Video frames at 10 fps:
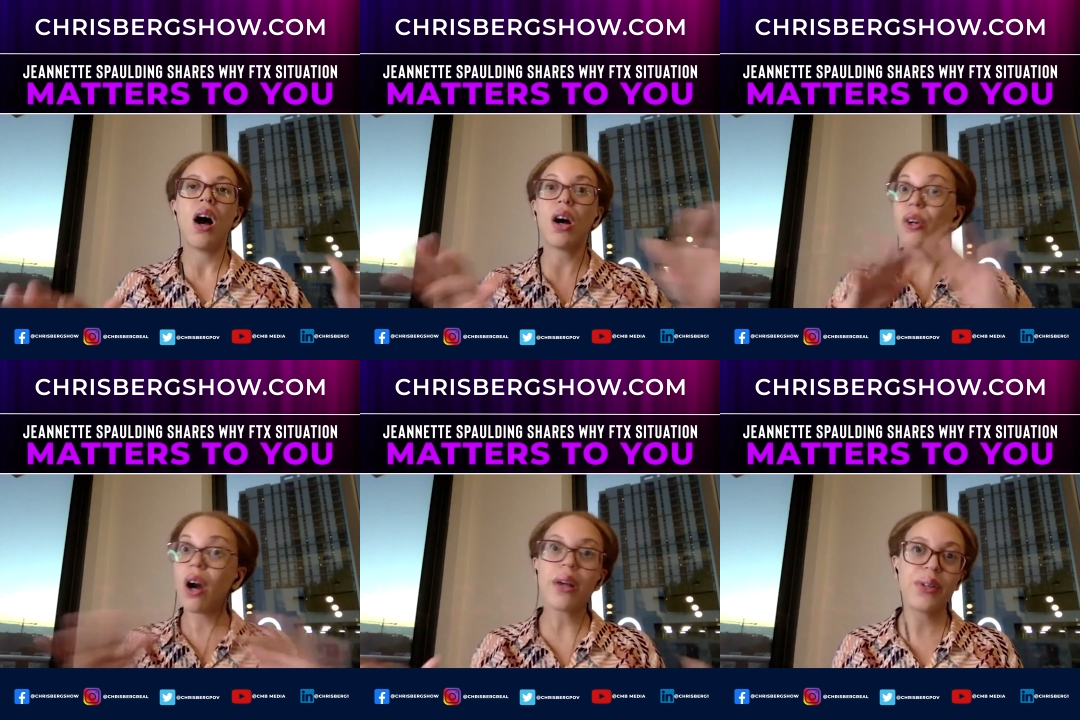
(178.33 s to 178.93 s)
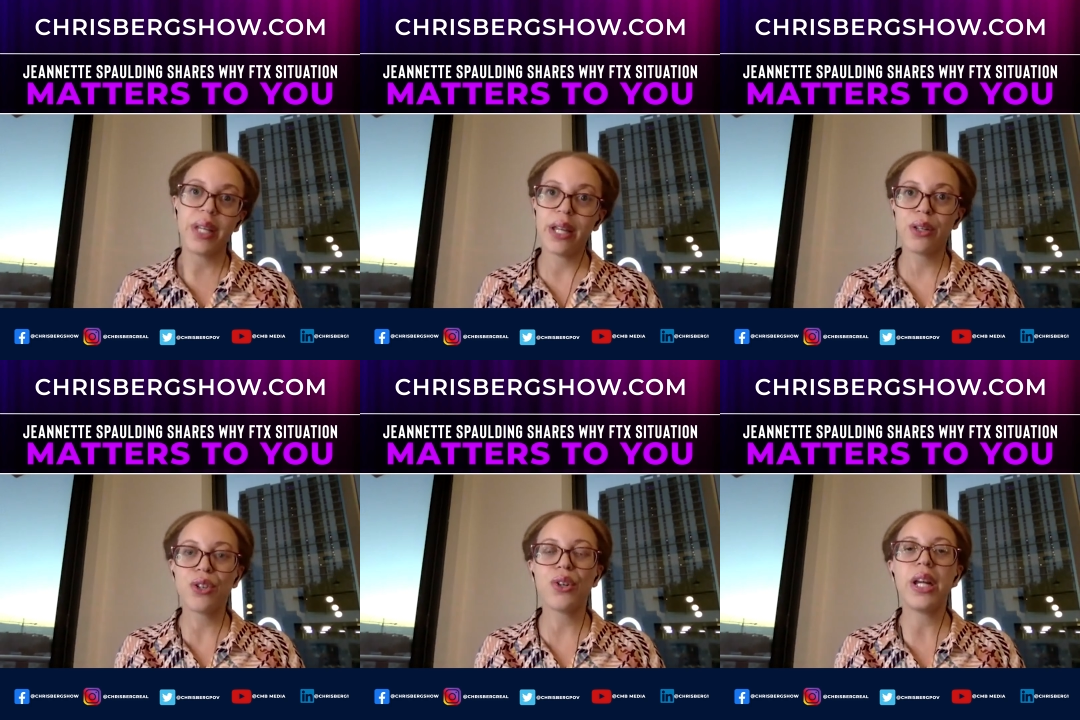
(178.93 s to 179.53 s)
across the
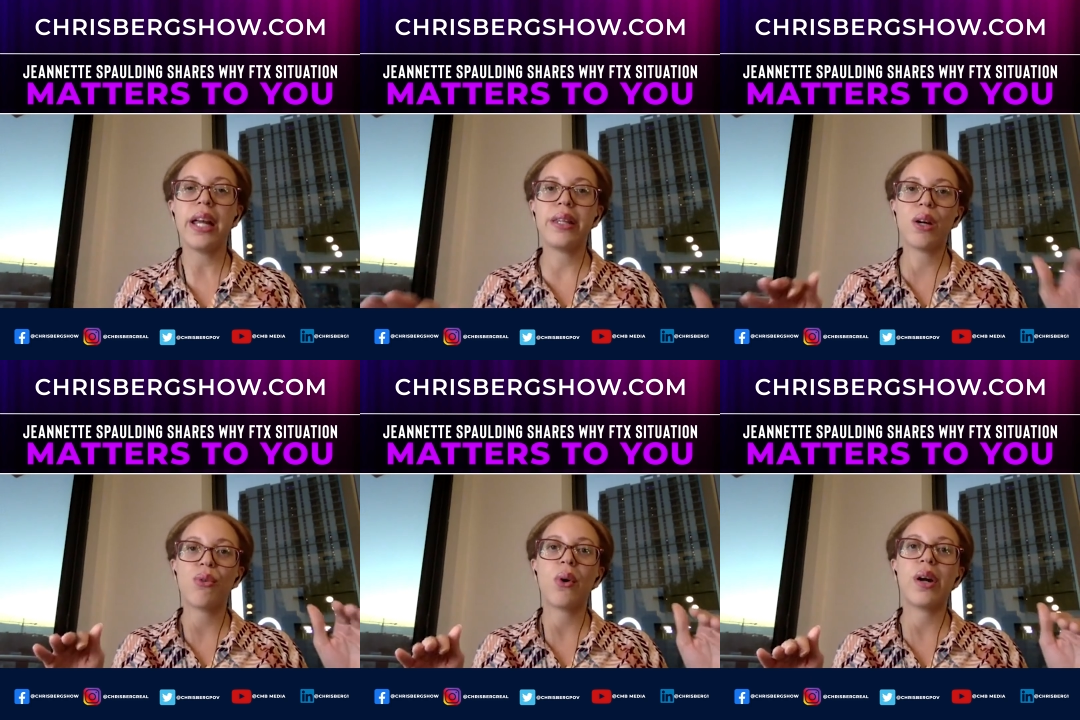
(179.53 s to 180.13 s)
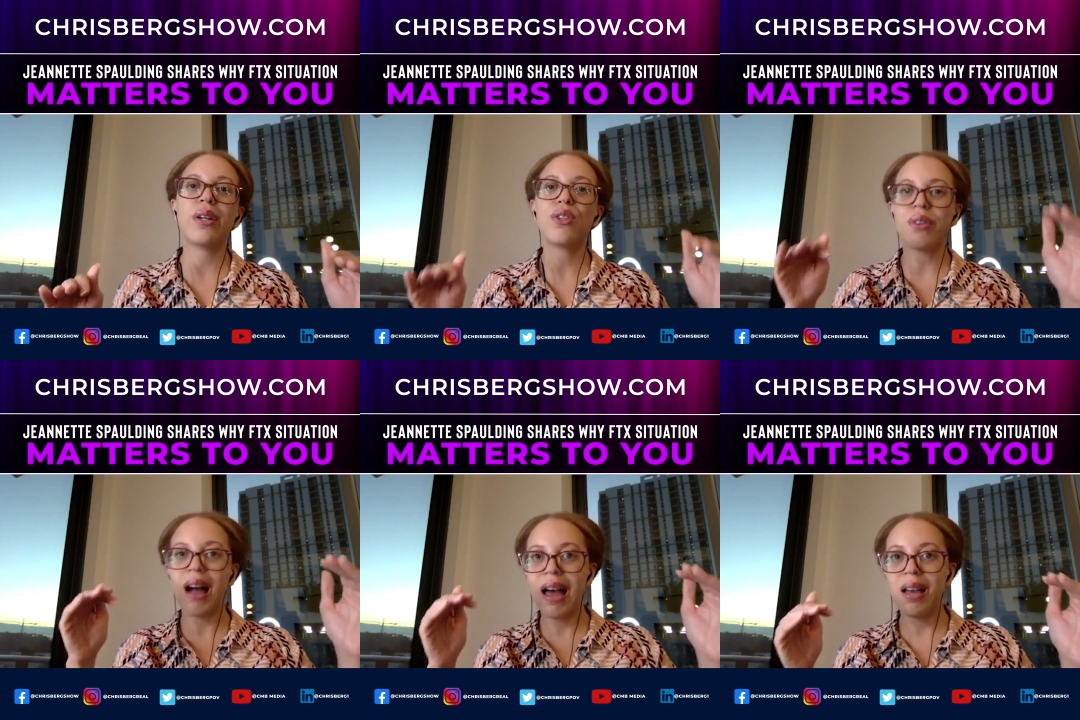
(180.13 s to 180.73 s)
industry and therefore
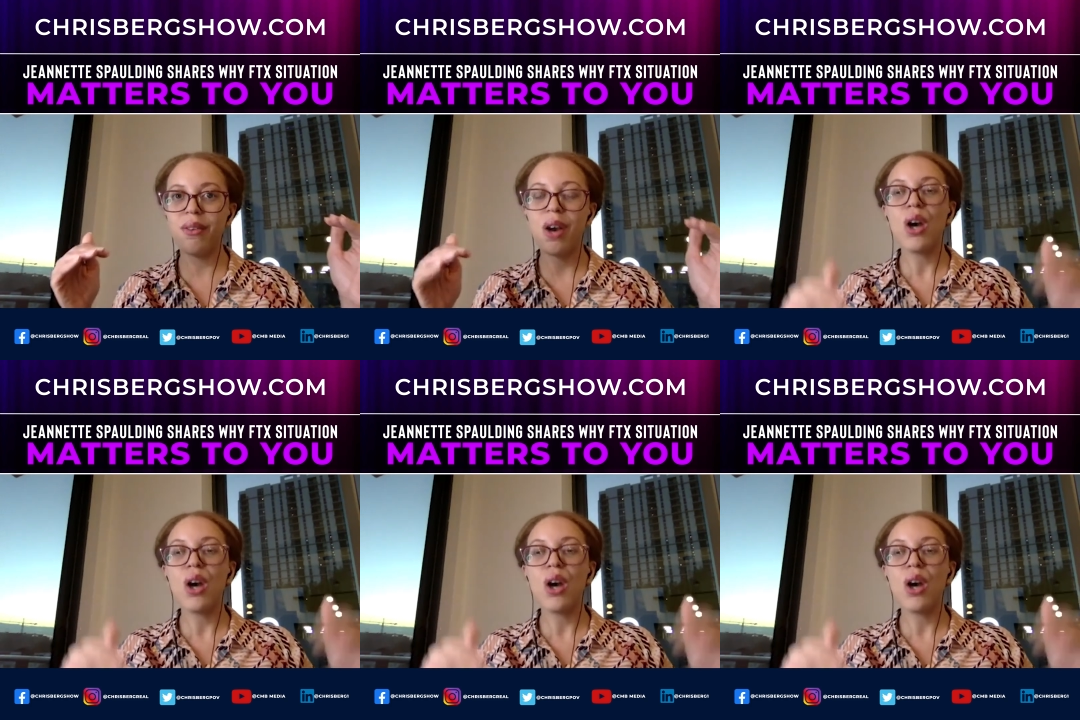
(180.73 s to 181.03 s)
drive